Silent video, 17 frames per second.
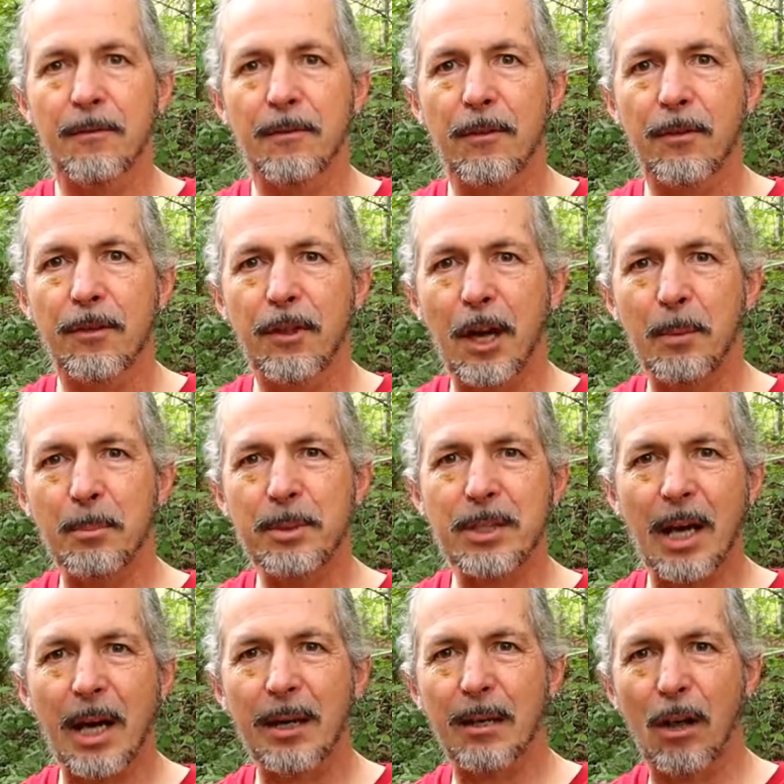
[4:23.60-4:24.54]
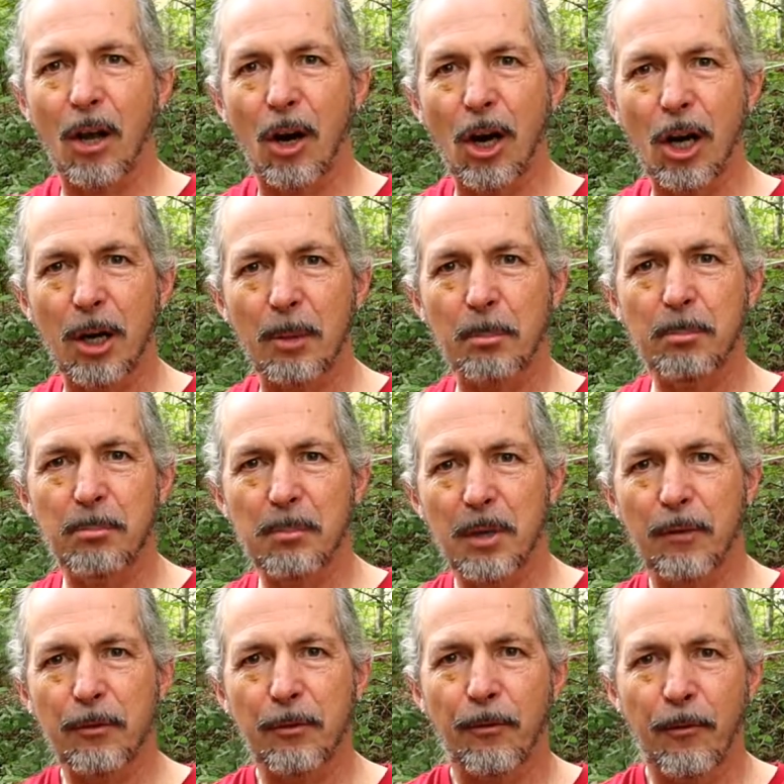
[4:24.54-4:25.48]
Thumb side of the arm.
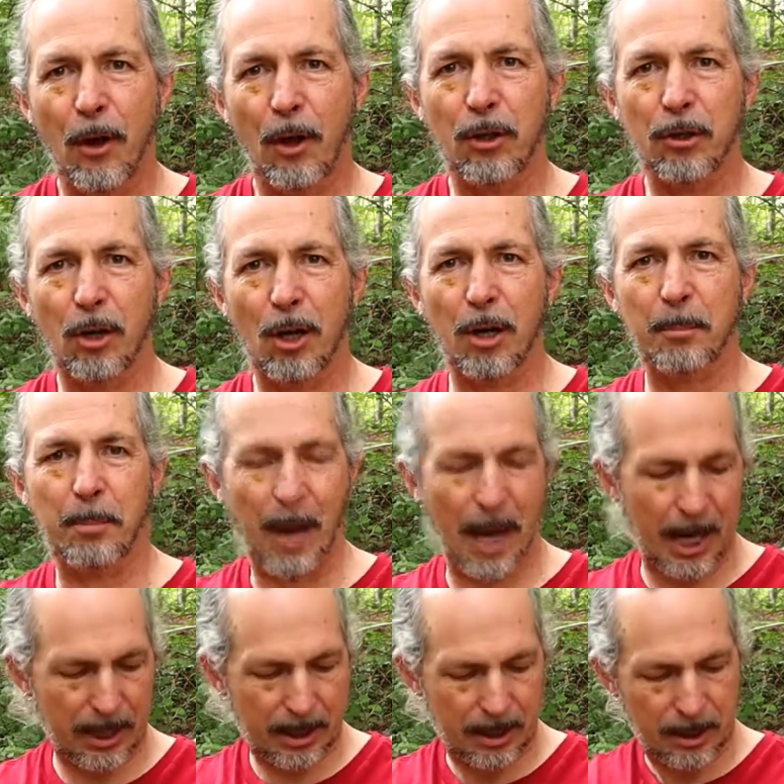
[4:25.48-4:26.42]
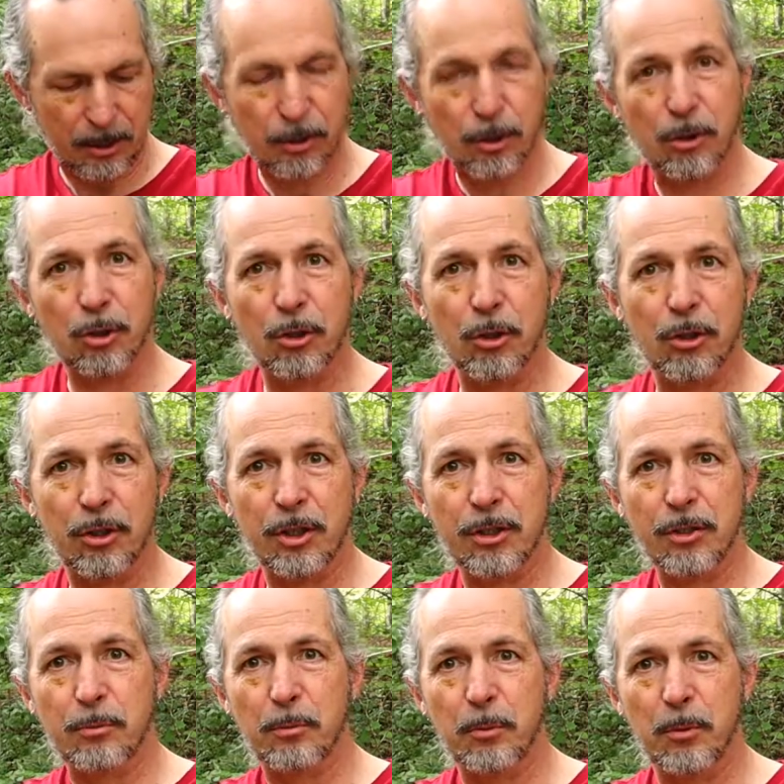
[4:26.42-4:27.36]
If you follow your arm back to
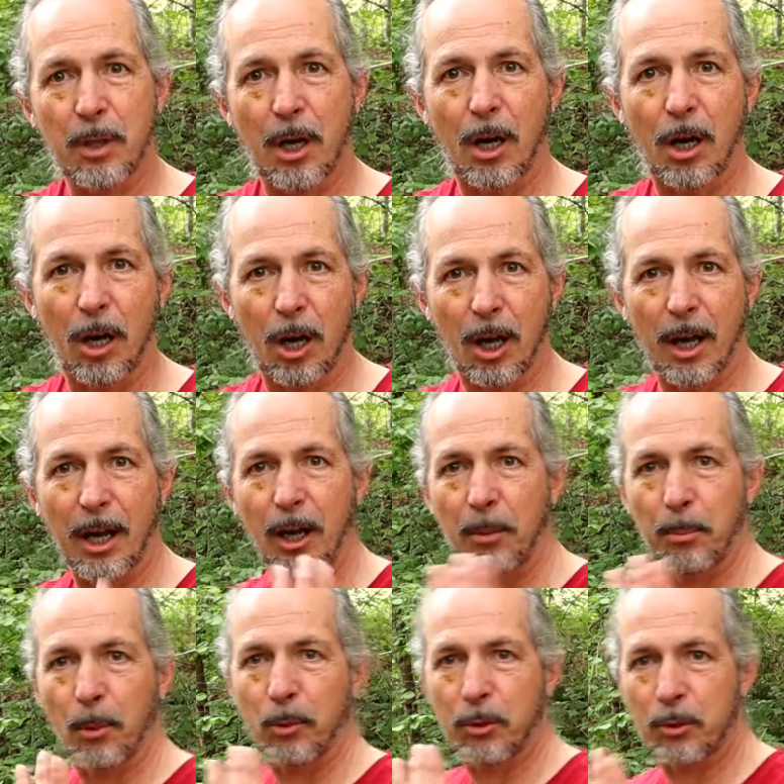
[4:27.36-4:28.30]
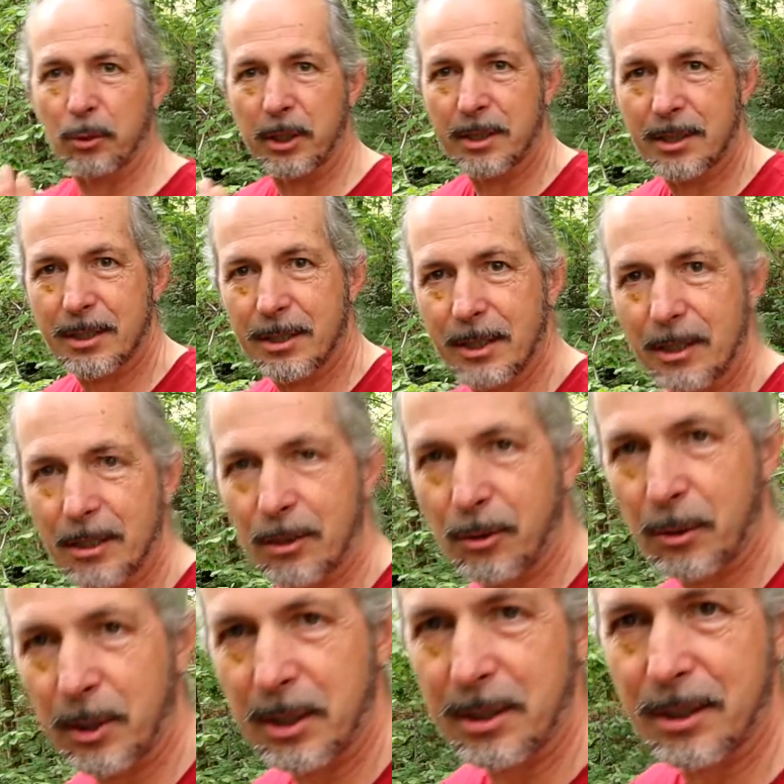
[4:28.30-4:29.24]
this elbow crease, see the
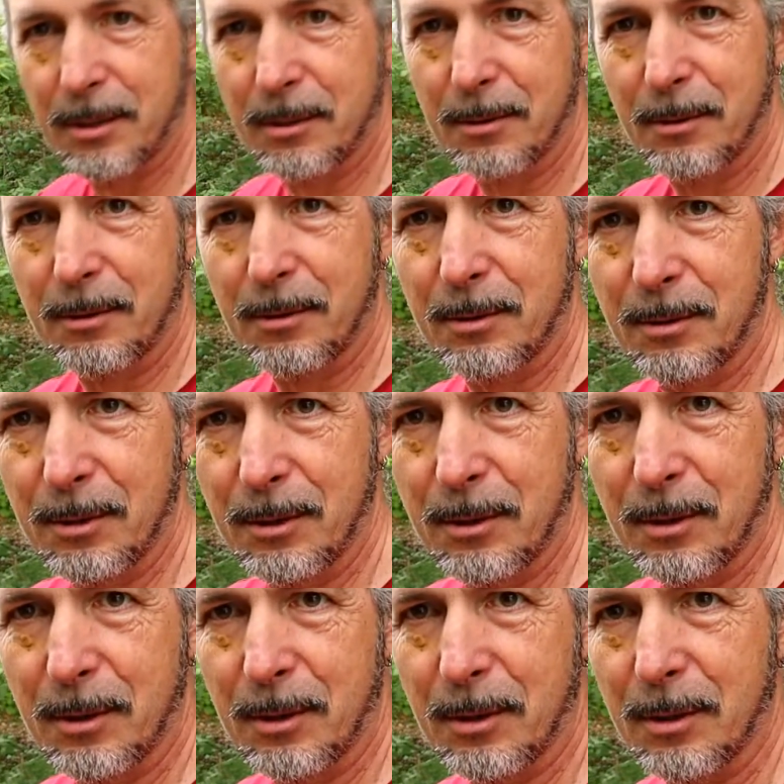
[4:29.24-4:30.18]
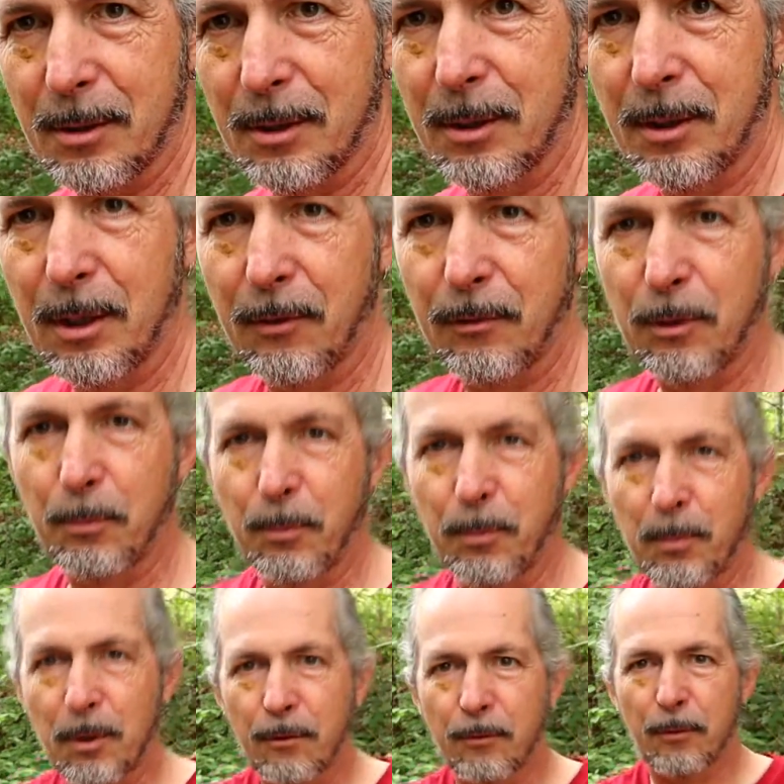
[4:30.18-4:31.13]
crease?
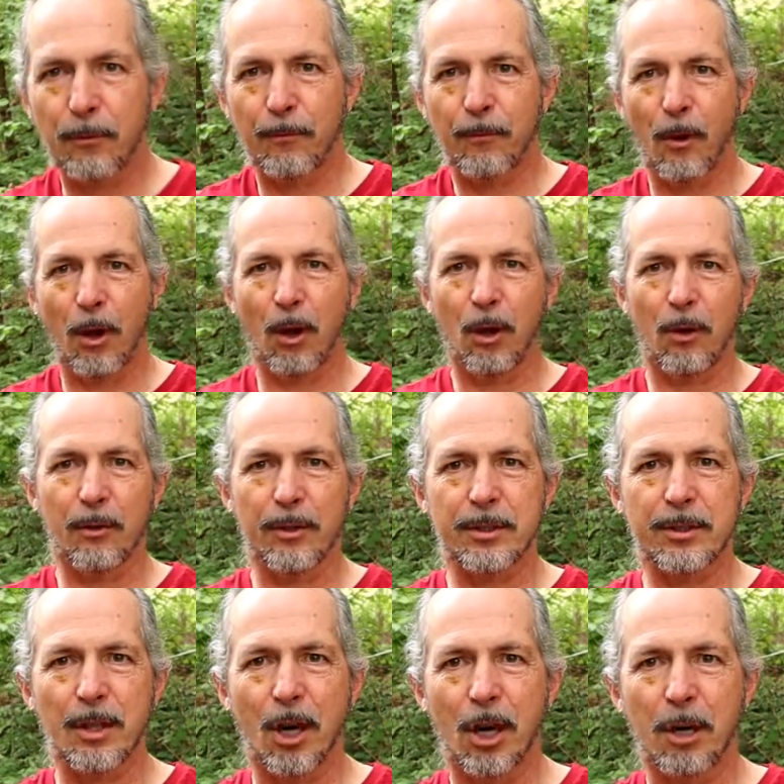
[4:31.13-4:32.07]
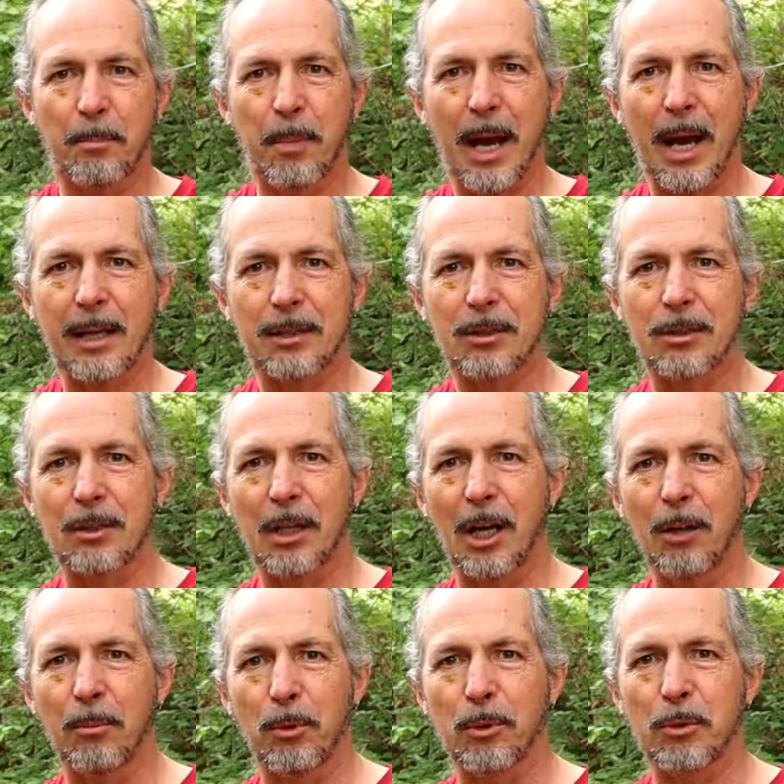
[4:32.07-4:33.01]
If you follow this arm back to the
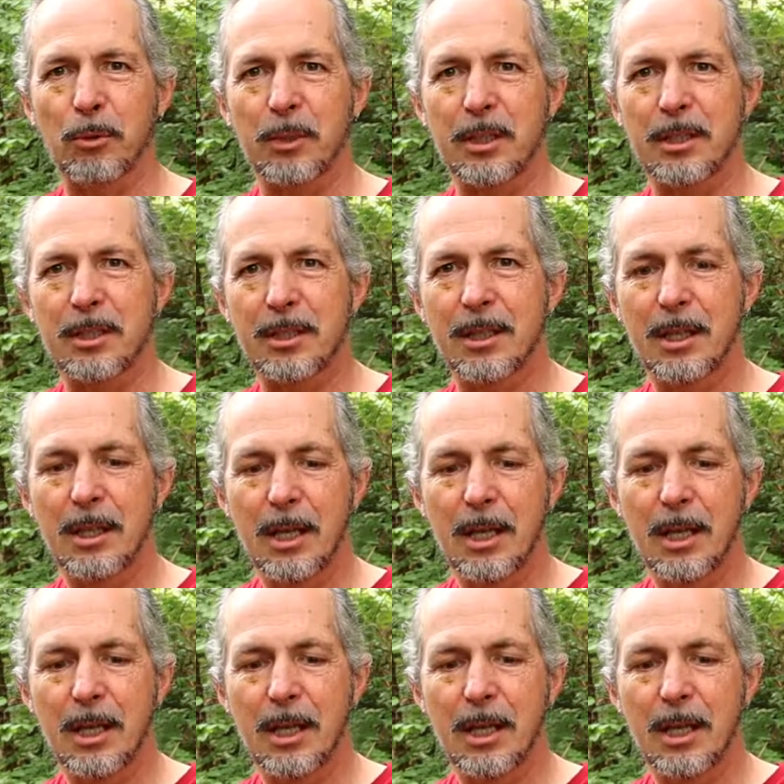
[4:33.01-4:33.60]
elbow crease,